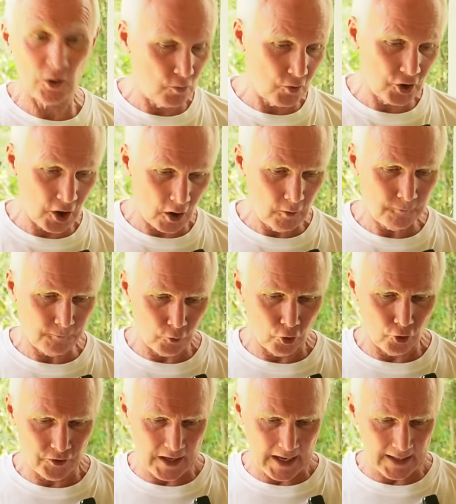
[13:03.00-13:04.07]
Don't go
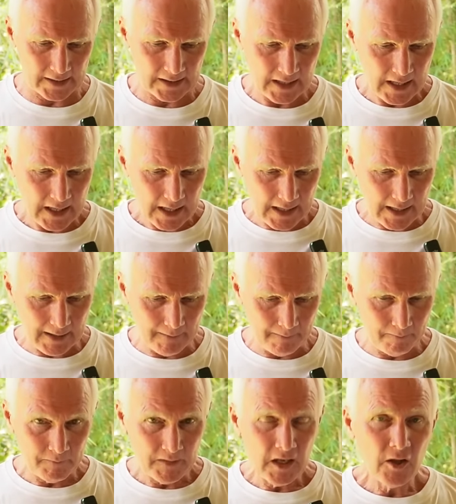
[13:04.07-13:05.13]
for that.
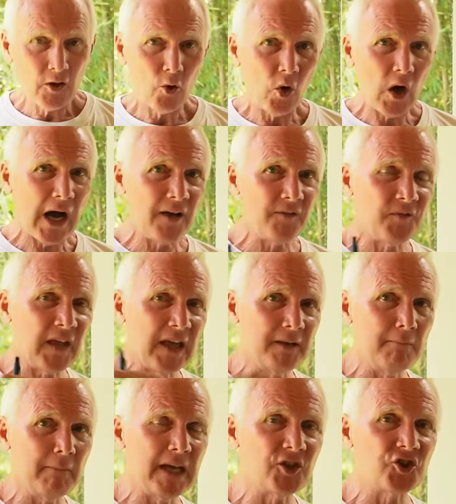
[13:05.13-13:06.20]
Um, I
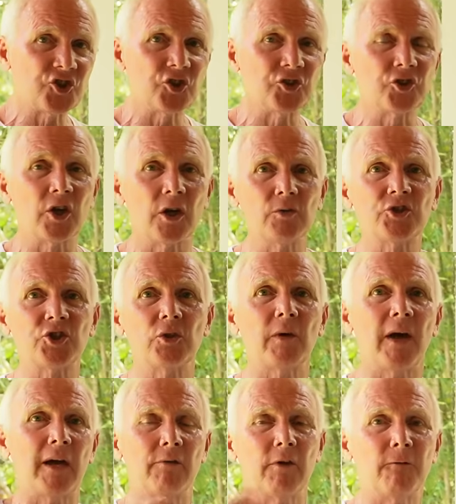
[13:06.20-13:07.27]
then mentioned go to
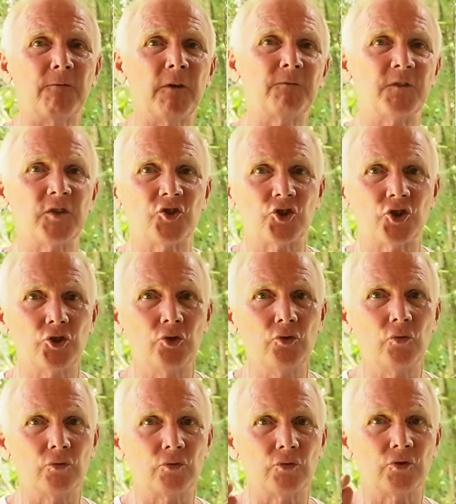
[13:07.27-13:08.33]
Area
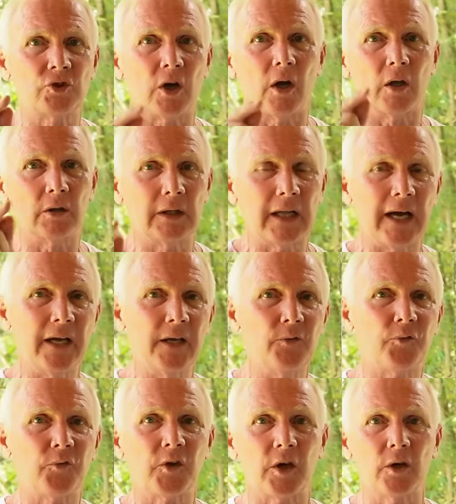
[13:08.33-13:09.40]
52
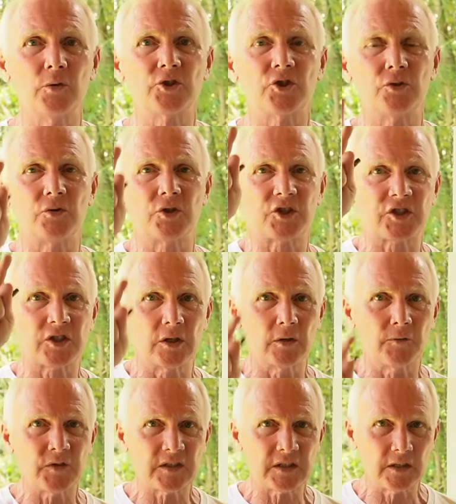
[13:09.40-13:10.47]
life, go to the
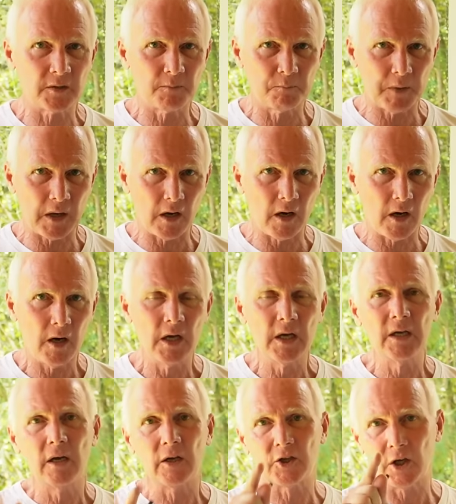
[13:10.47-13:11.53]
services bar,
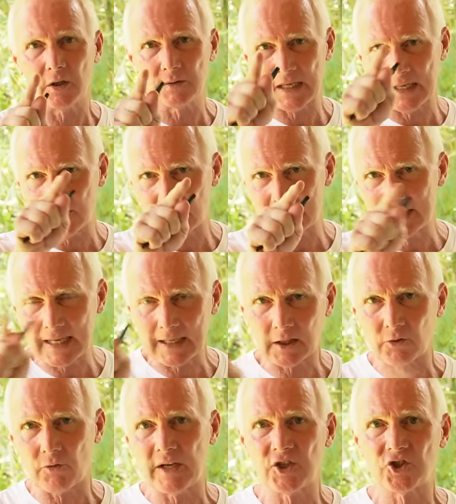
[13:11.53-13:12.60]
and go down to
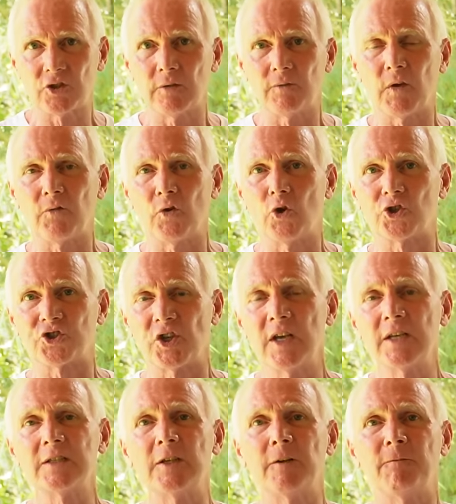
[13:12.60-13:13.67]
declaration of divorce.
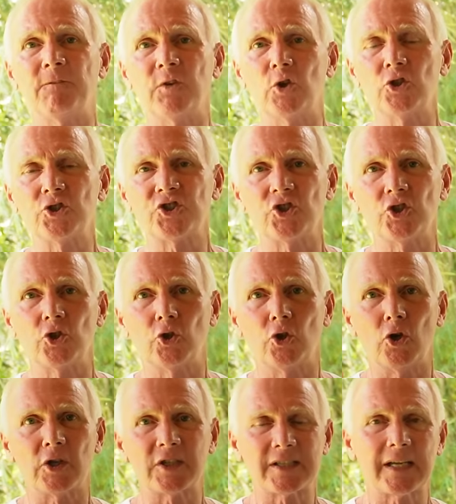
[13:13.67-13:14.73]
Divorce
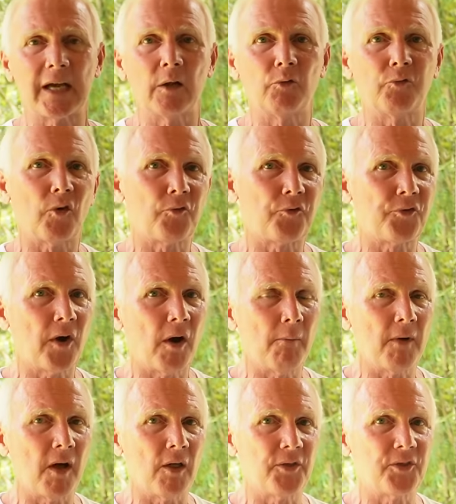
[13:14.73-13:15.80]
yourself
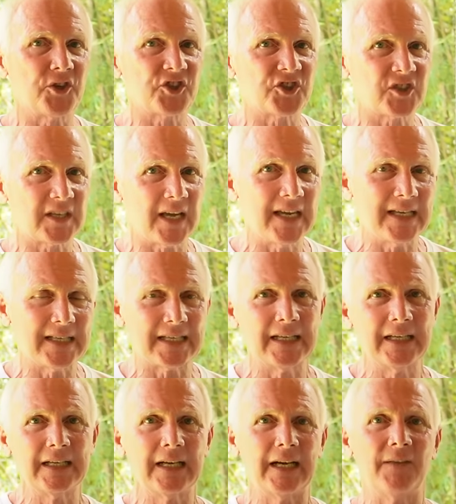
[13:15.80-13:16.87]
from the state
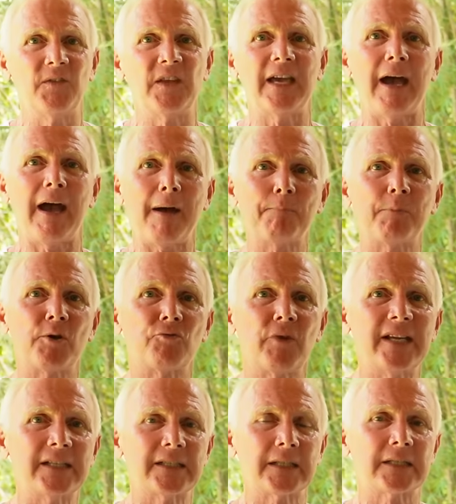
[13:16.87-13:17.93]
and the
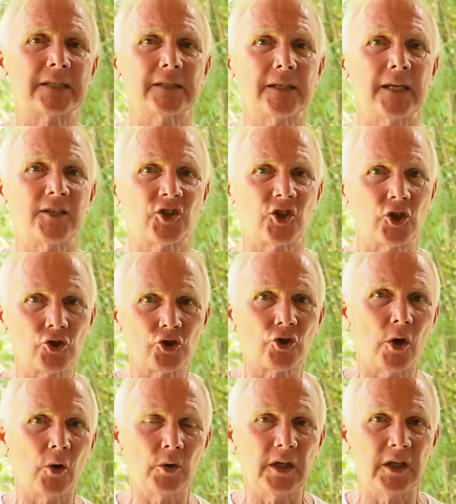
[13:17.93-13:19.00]
apparatus that is
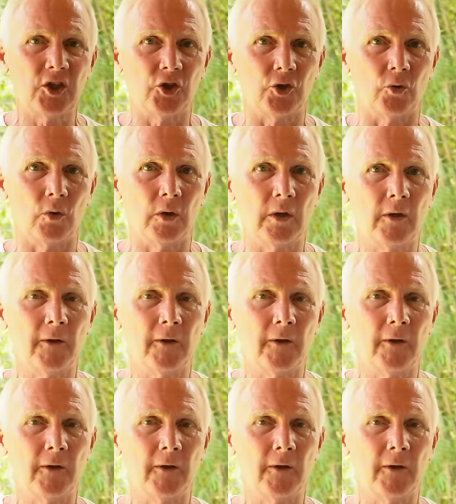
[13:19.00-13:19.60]
controlling you.